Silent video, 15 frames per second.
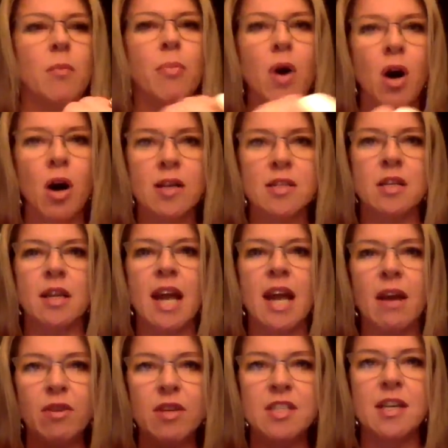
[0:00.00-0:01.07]
pause it,
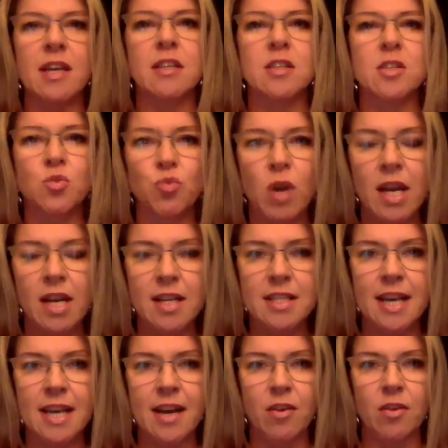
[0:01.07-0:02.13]
every sentence, write it
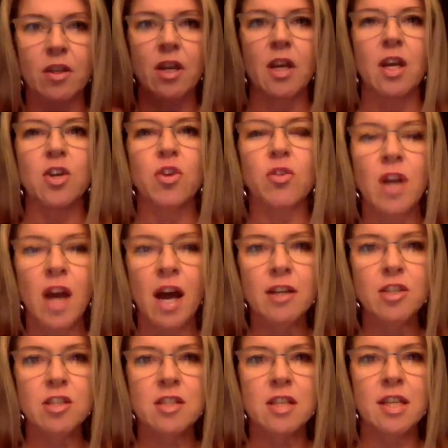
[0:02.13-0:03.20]
down. You're not
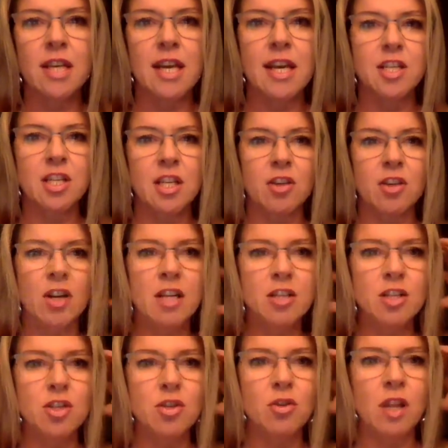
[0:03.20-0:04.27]
just engaging, you're not
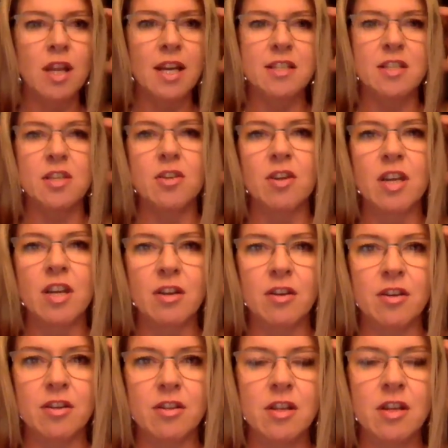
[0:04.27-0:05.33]
just utilizing your ears.
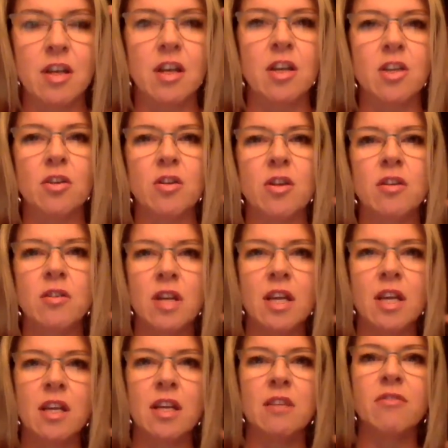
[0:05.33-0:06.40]
You're
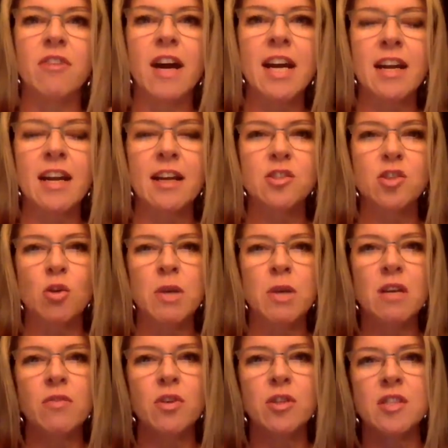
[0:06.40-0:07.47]
inviting so
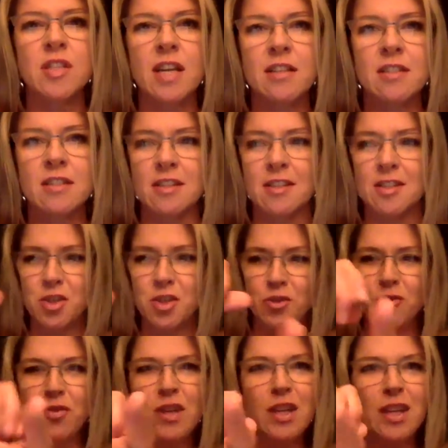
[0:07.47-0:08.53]
many of your senses. You're
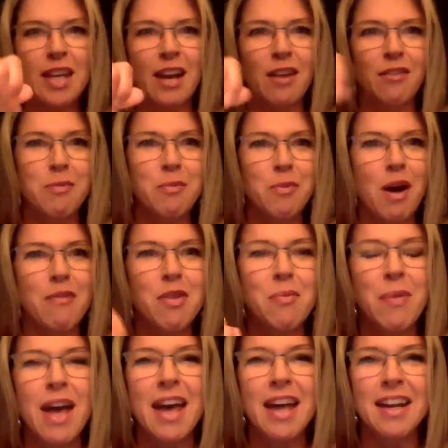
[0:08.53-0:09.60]
feeling of the
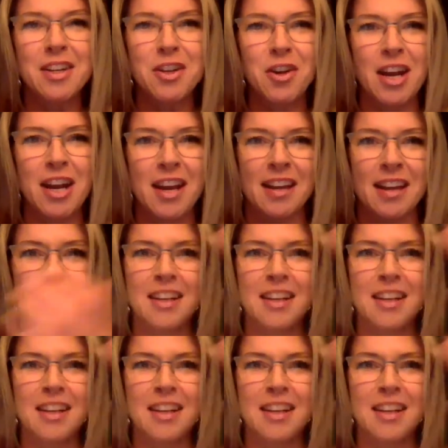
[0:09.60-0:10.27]
pen in your hand.